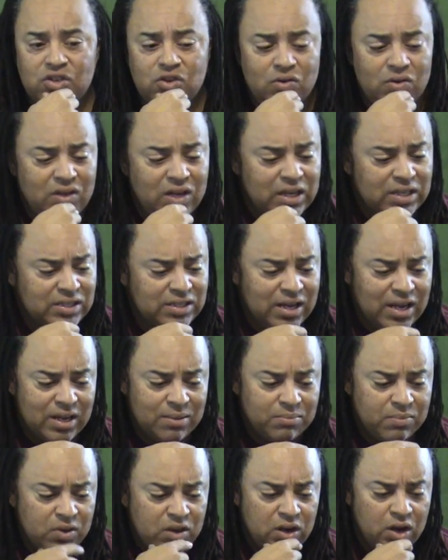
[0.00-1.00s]
You can get
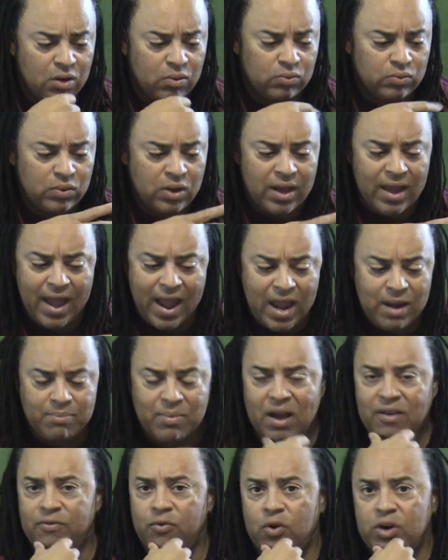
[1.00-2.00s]
8
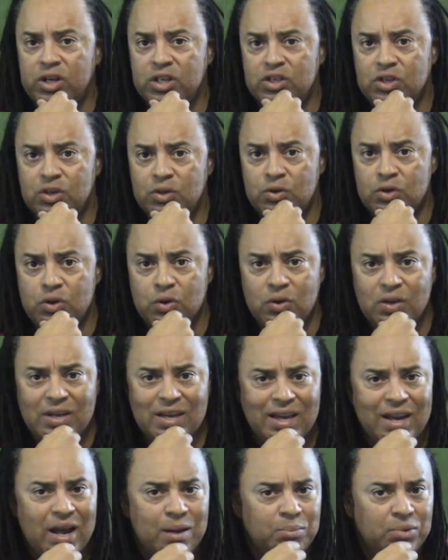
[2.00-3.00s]
by 42, you can
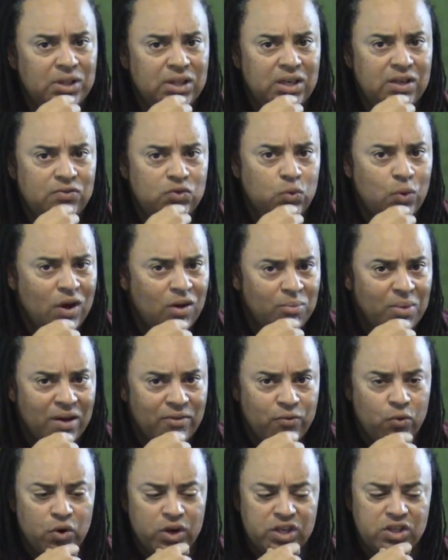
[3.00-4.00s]
get, I believe, 12 by
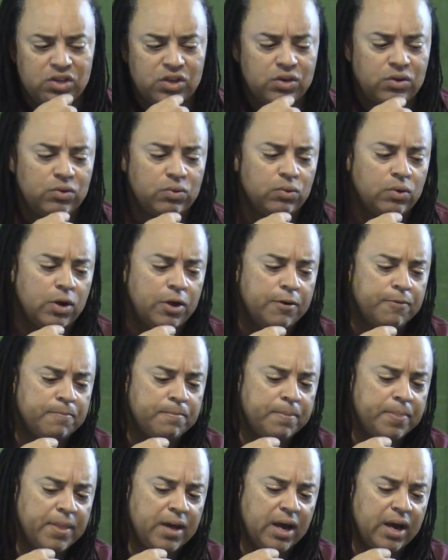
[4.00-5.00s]
42,
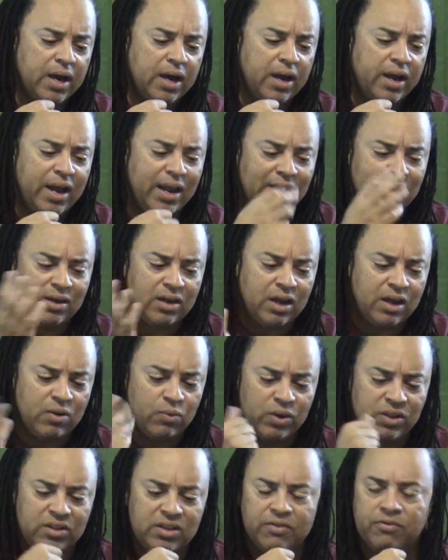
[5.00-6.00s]
and
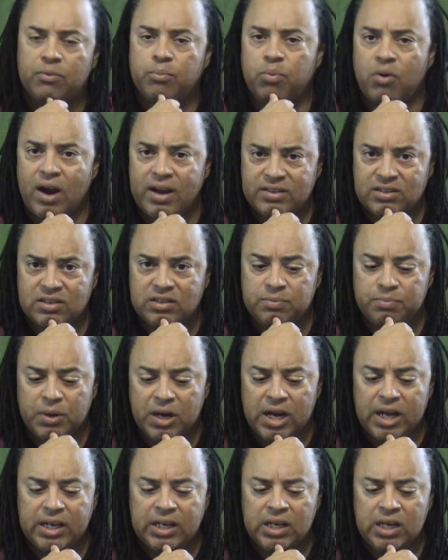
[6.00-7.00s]
with different prices,
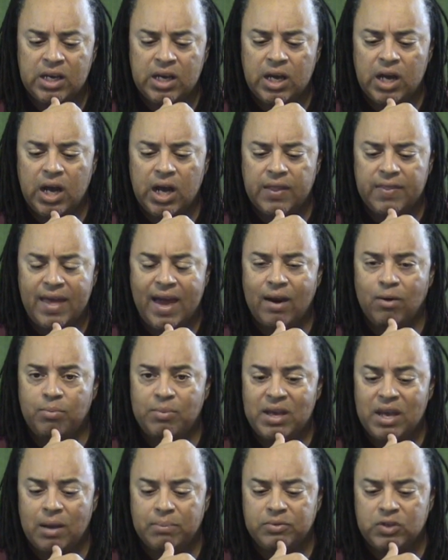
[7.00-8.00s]
but that'll
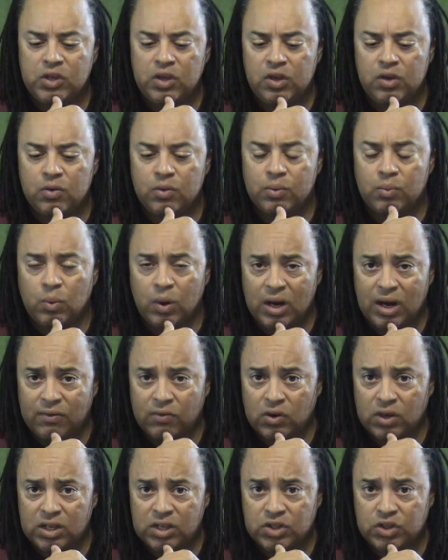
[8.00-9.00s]
be up to you and
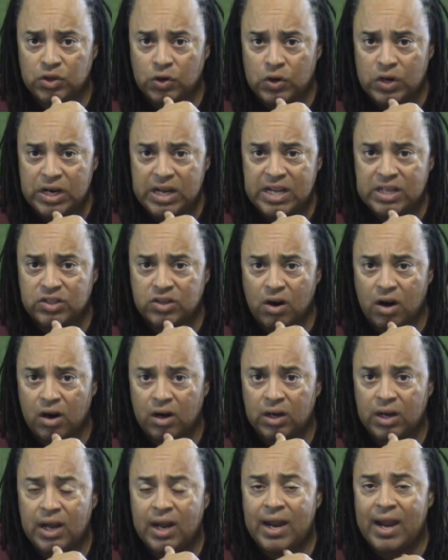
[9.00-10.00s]
whatever it is your needs
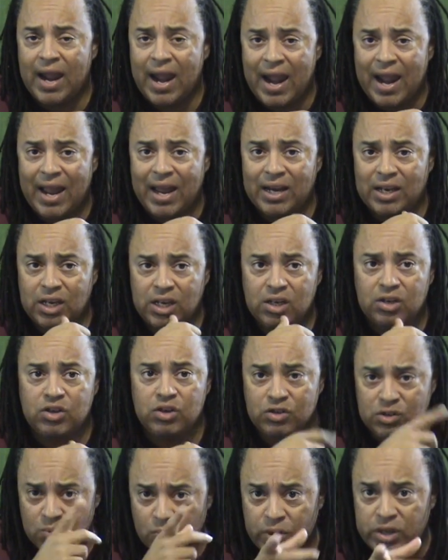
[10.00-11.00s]
are. And do
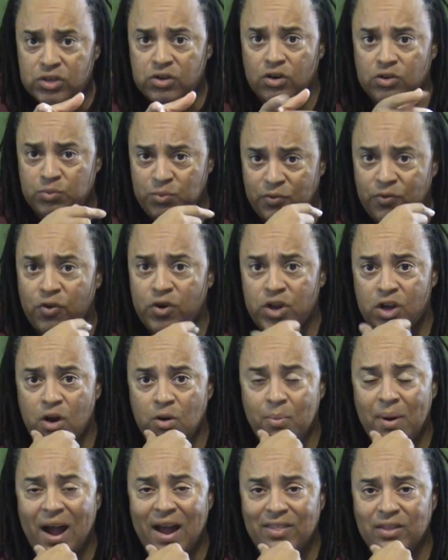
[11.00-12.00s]
some research before you go
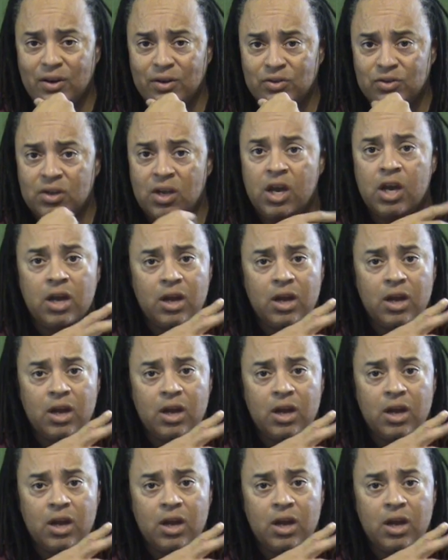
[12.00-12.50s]
buy those.